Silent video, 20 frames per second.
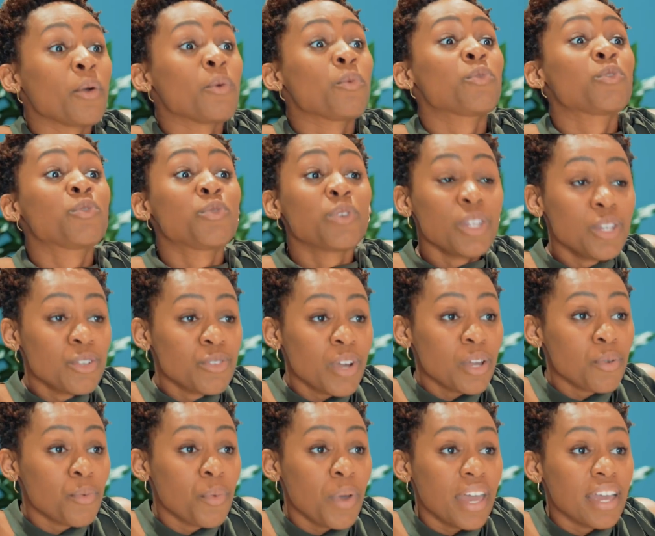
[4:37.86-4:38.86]
A really
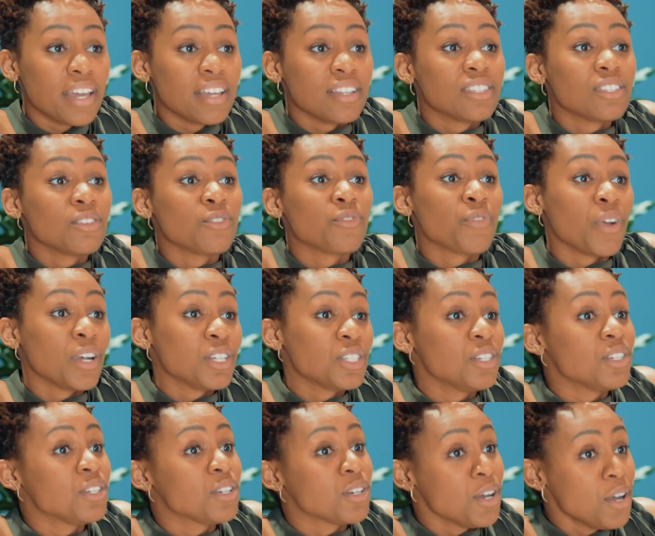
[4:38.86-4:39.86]
great way to
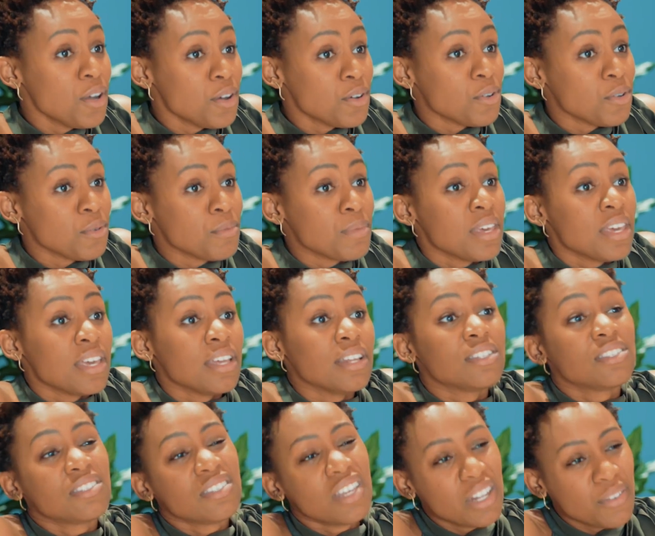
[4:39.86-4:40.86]
freshen your home,
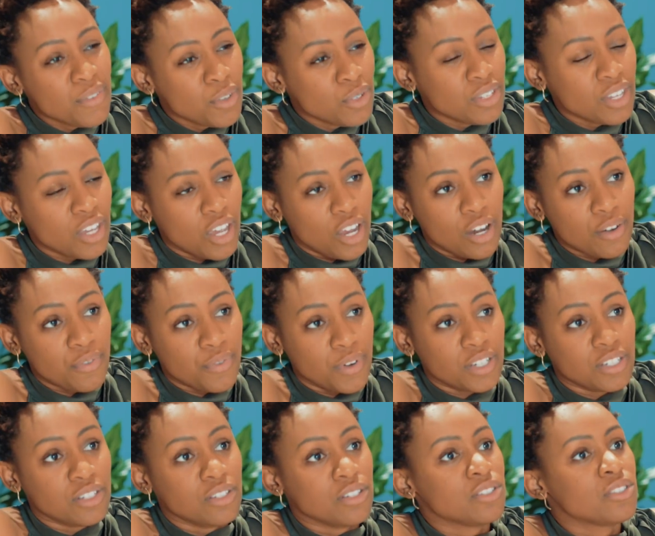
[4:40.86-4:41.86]
instead of using air
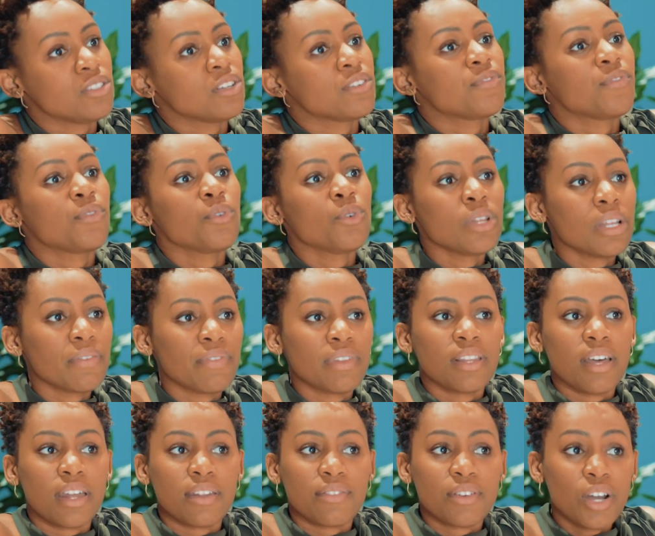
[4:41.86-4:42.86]
fresheners, they're full of a
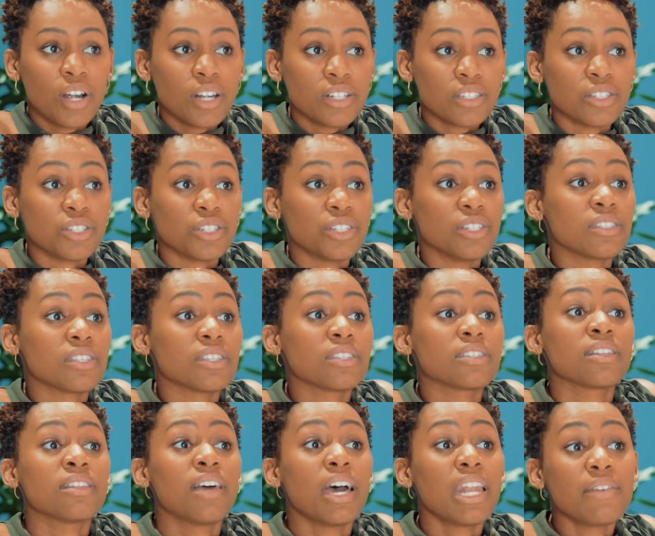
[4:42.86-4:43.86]
lot of carcinogens,
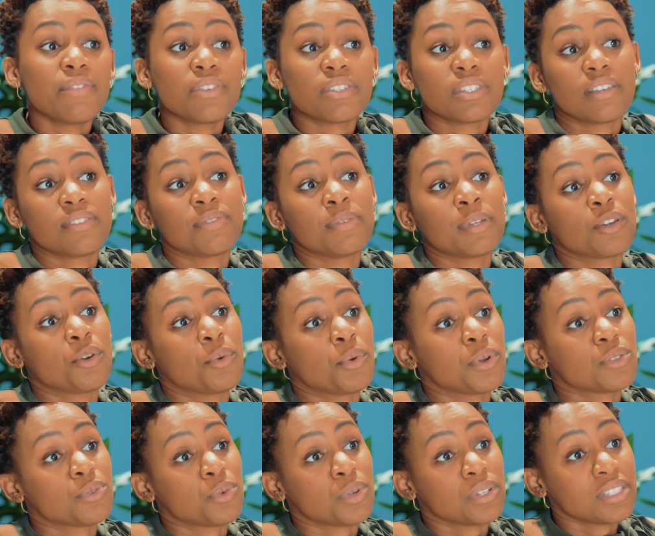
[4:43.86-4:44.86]
is a lot of us have been
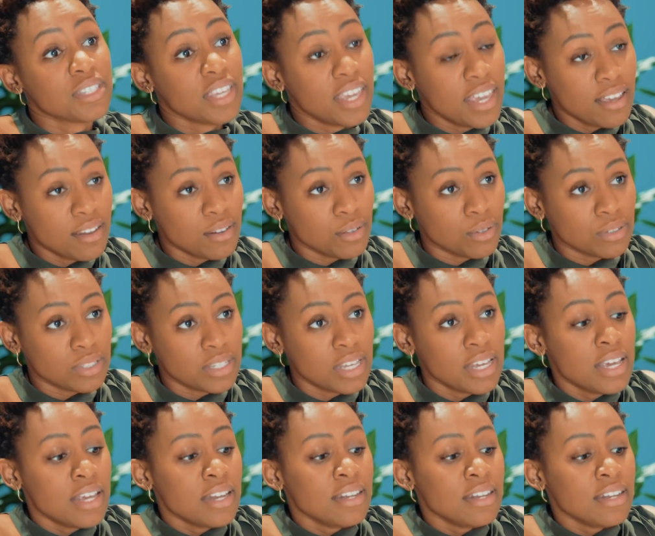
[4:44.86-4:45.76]
going towards candles.